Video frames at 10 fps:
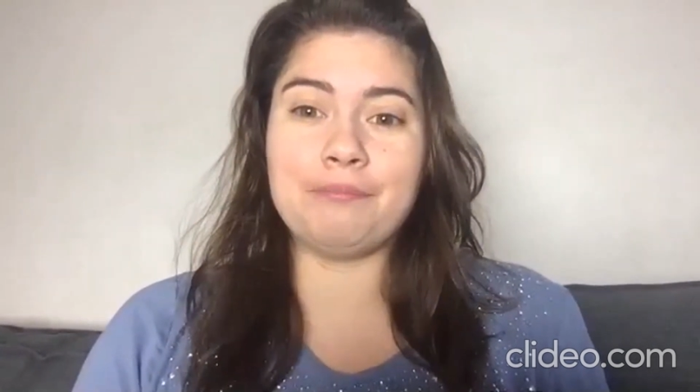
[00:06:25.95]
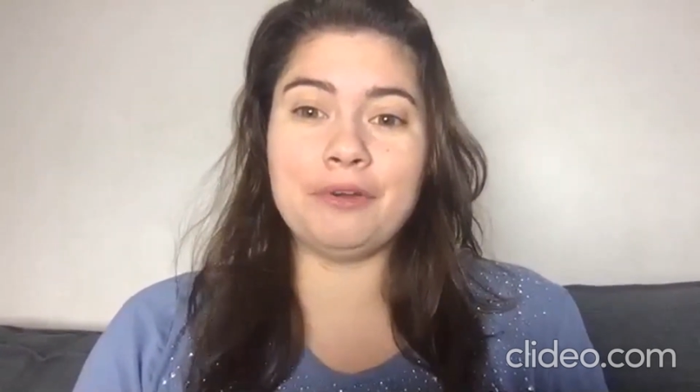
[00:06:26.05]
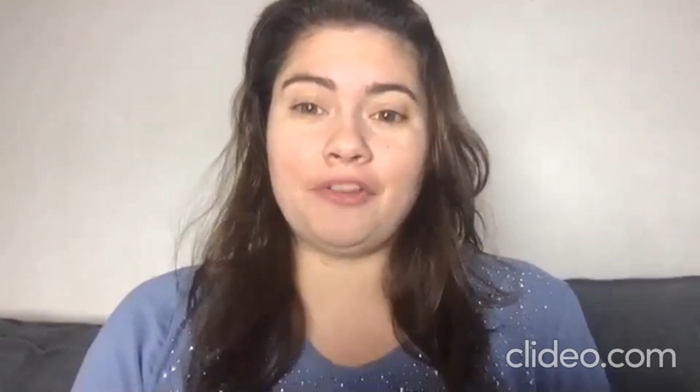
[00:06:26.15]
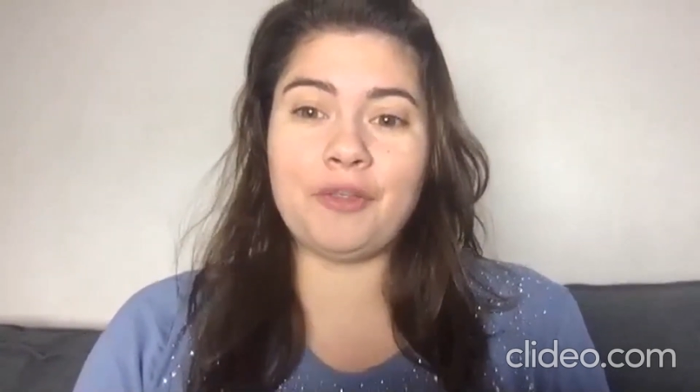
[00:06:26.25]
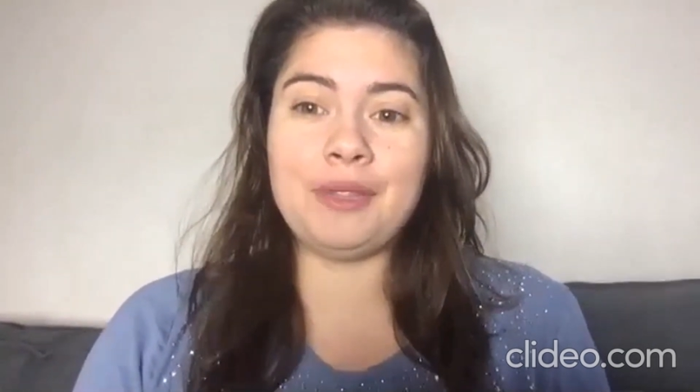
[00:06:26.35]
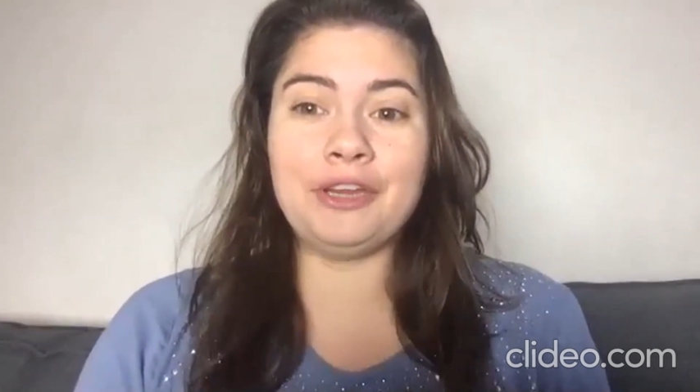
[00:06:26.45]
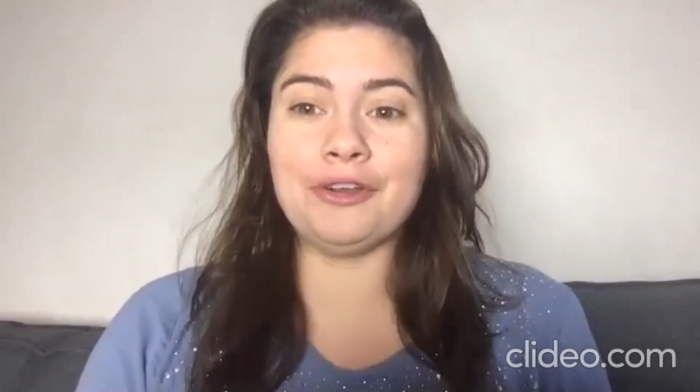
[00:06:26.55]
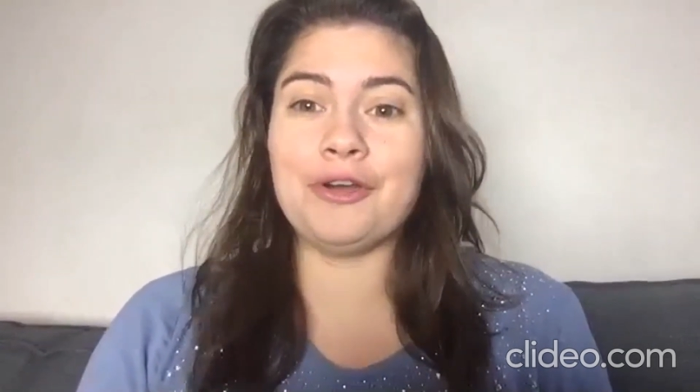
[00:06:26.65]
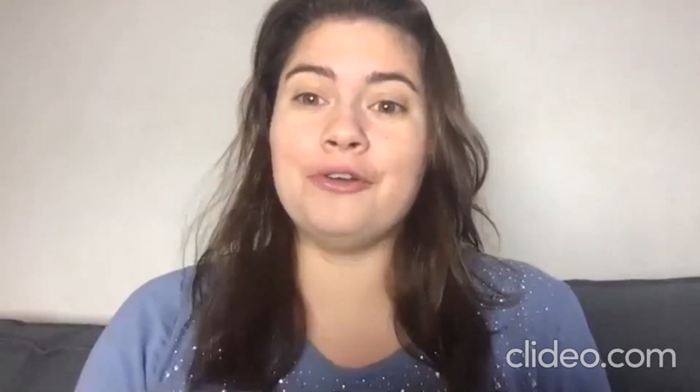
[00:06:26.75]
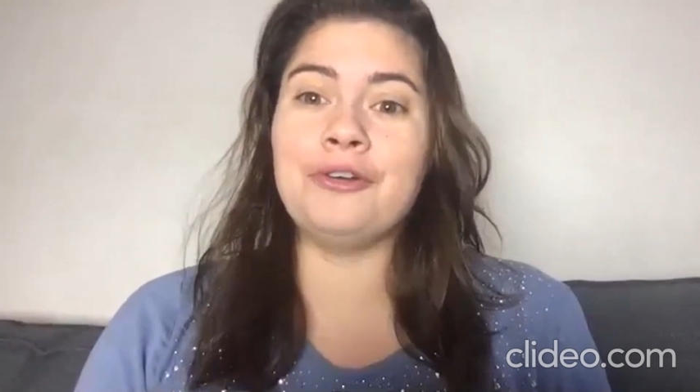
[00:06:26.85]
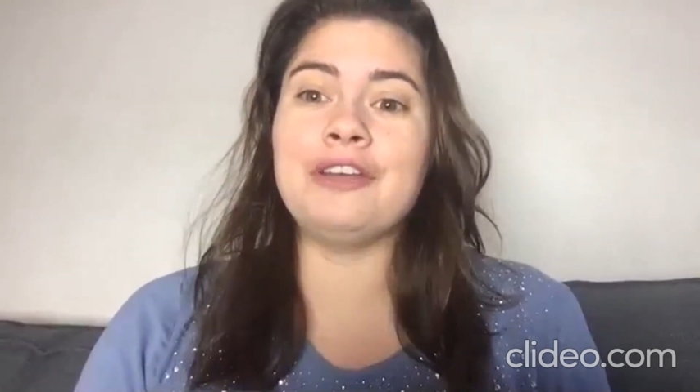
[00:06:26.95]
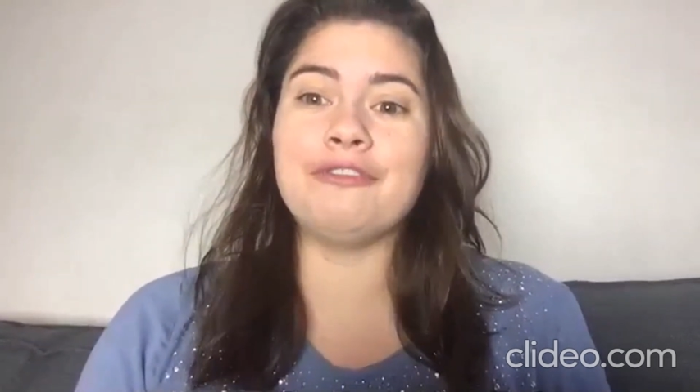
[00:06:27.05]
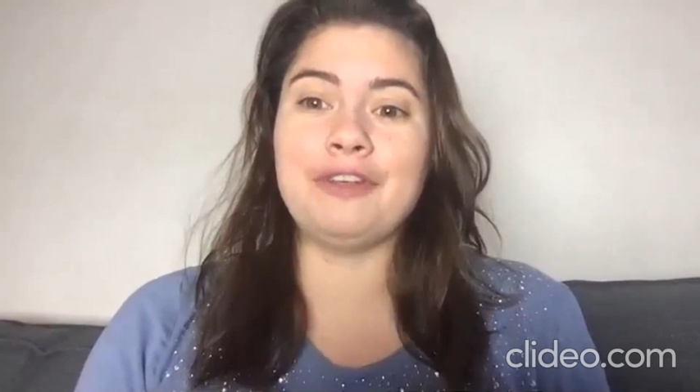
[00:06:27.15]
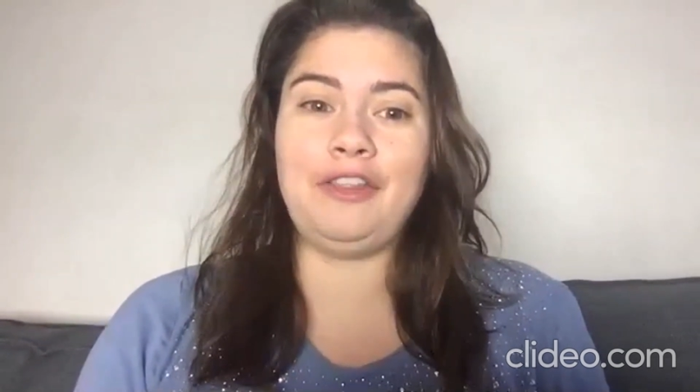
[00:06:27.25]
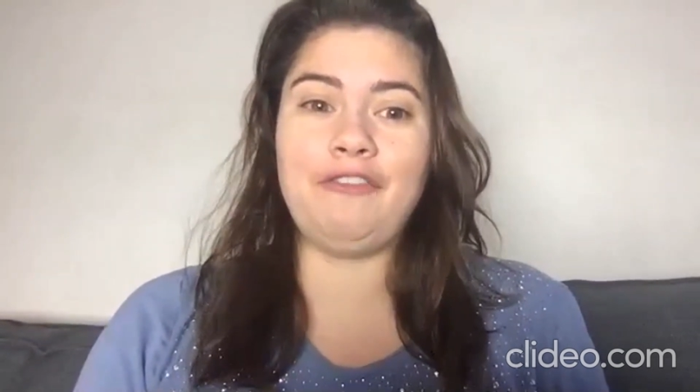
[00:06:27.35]
pursuing your own
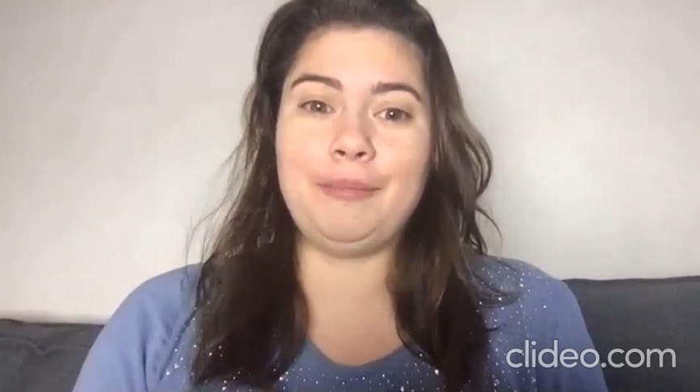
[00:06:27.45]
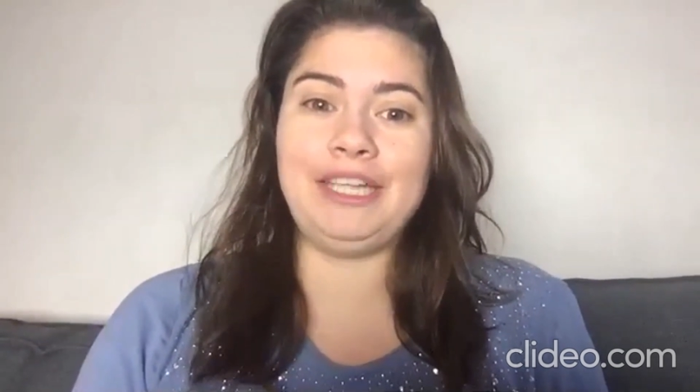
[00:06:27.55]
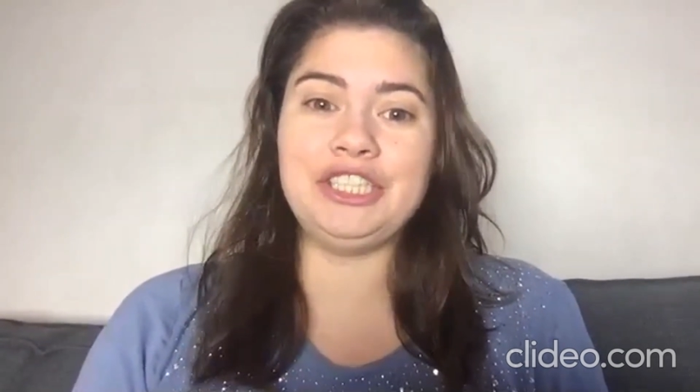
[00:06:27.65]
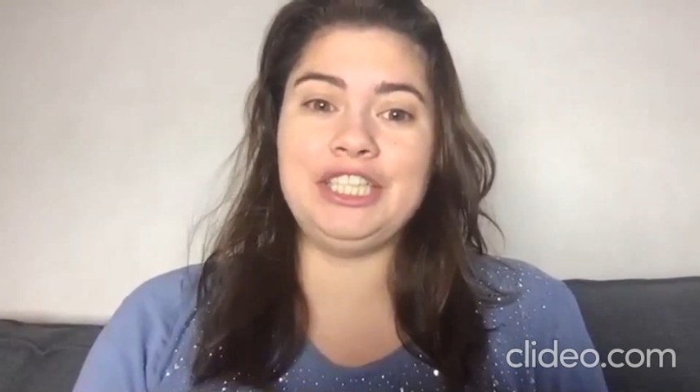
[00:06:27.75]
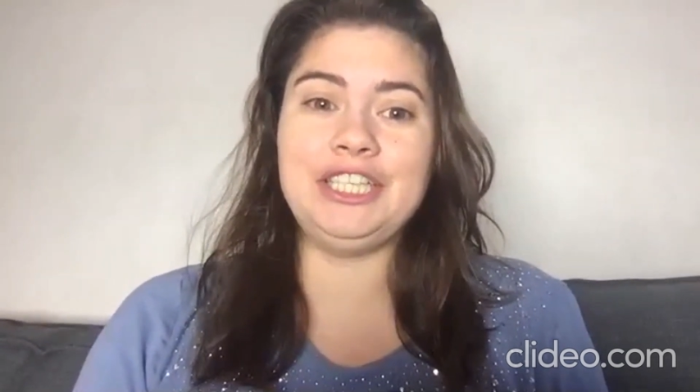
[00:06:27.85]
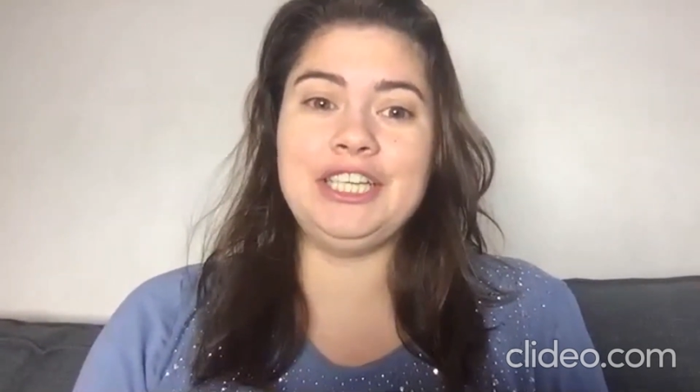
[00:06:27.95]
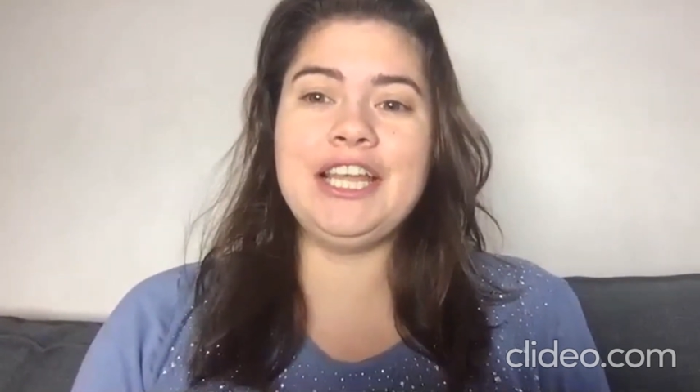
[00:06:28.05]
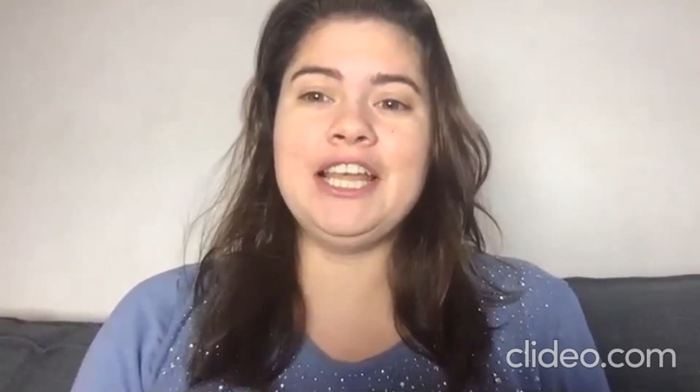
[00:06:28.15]
Franceformation.